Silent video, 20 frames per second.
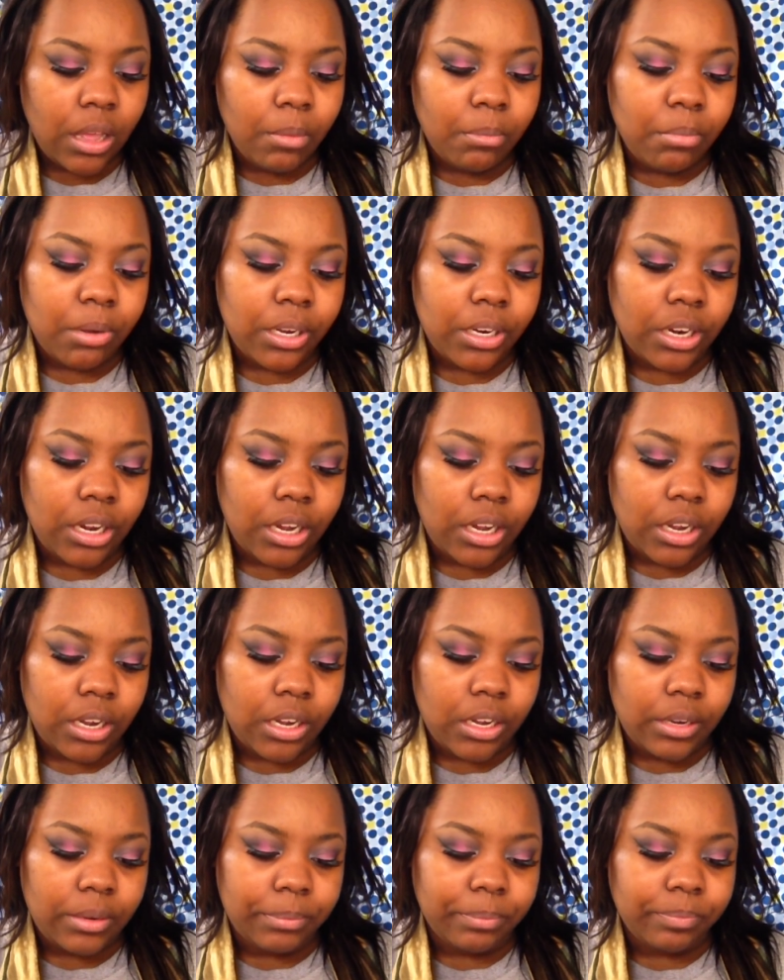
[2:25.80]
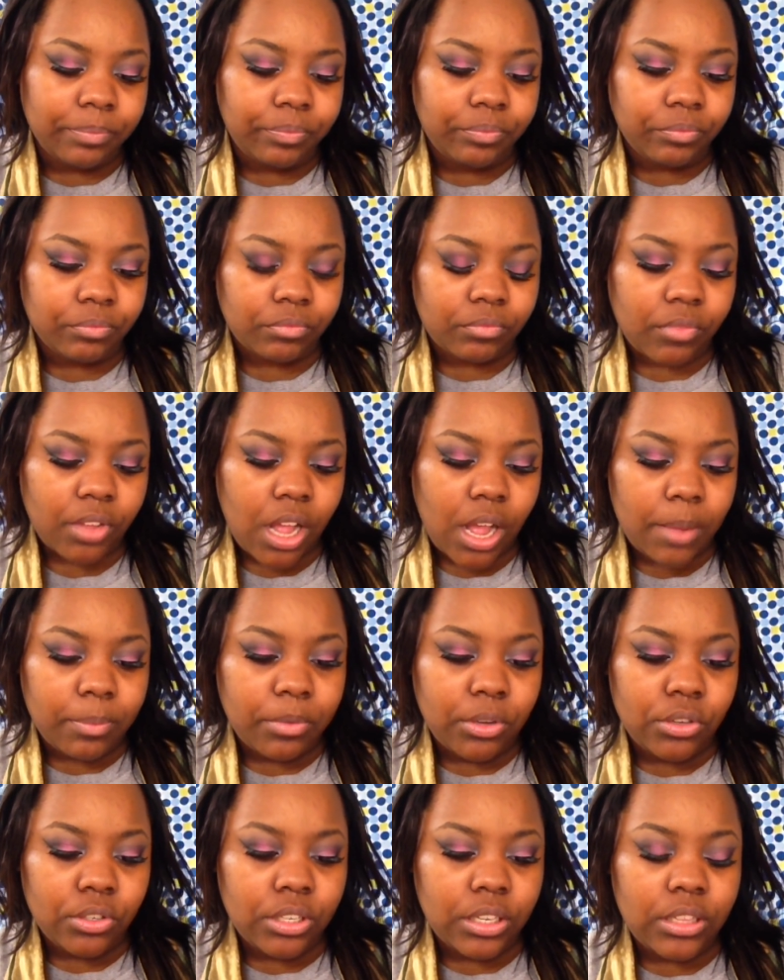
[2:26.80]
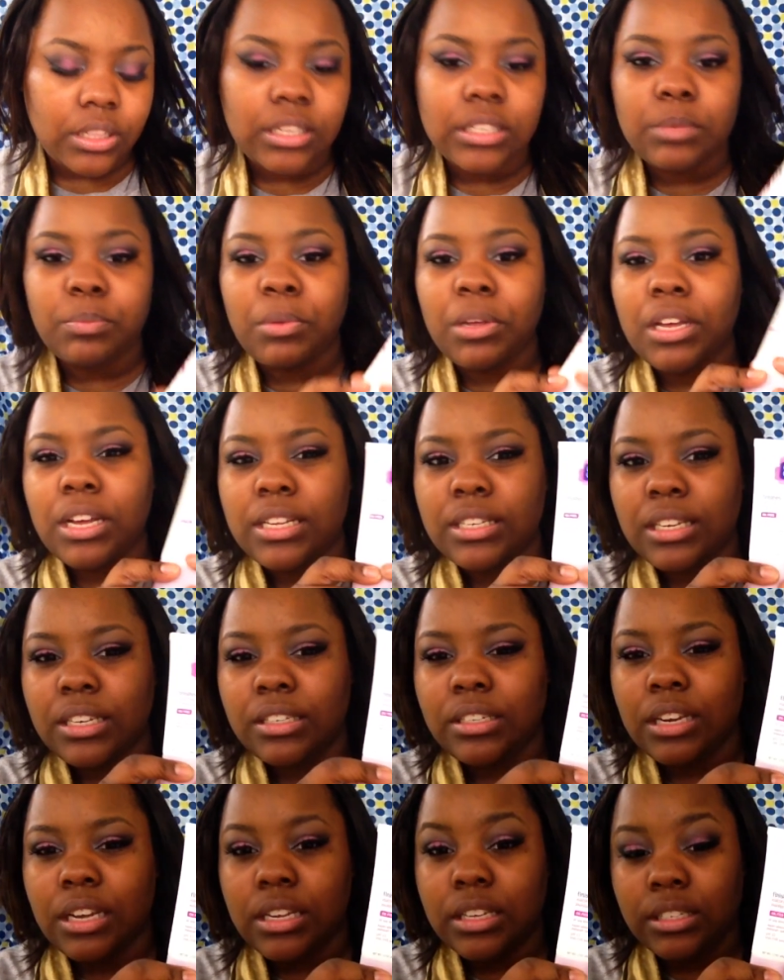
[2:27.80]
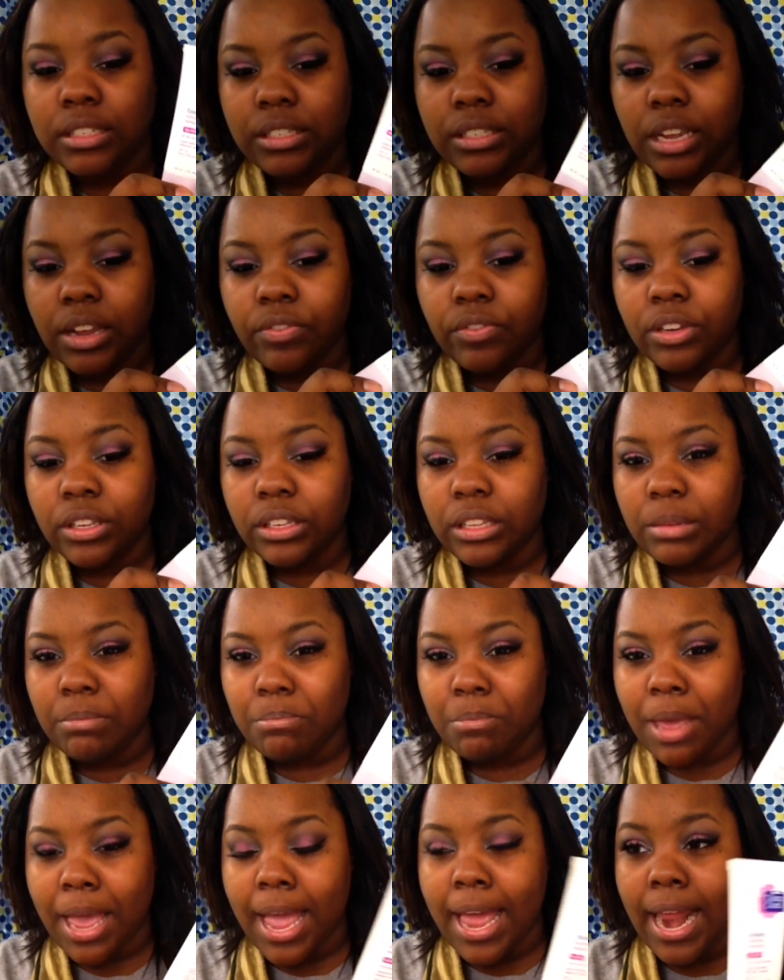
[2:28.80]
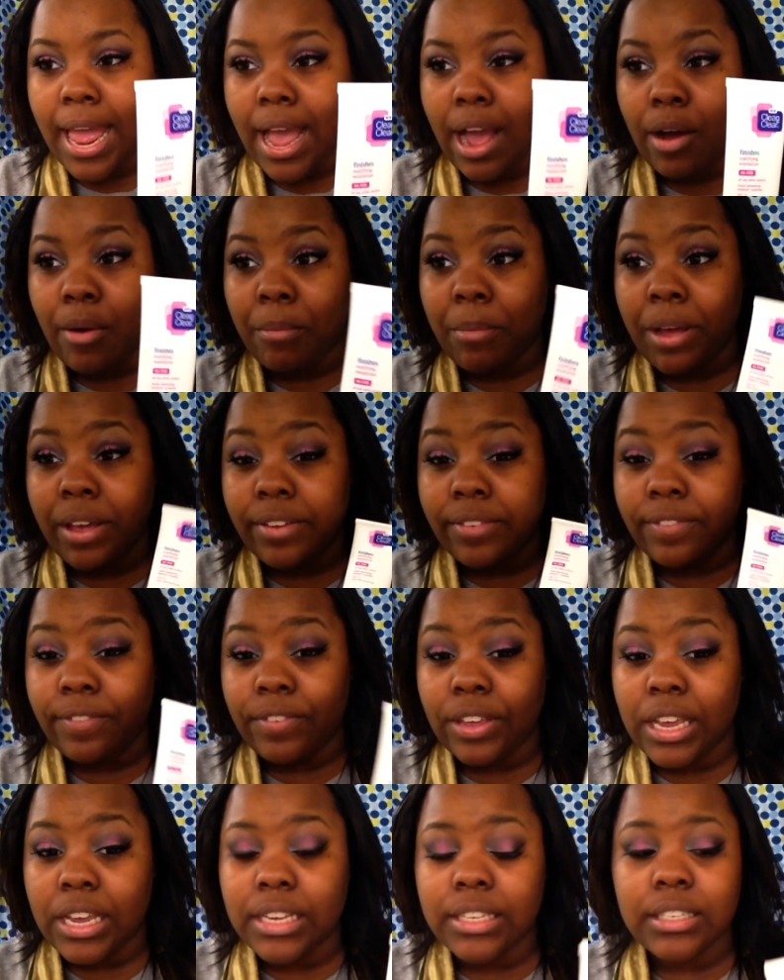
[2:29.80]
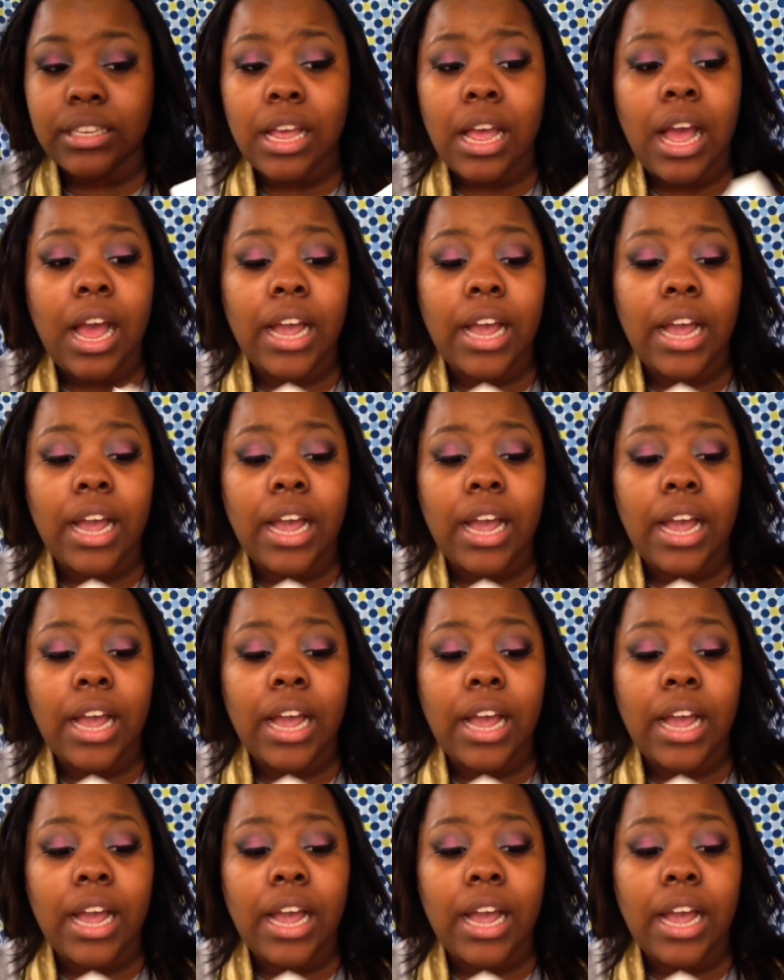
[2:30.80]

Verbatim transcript: But um, I'm using this because it does definitely matte out my face.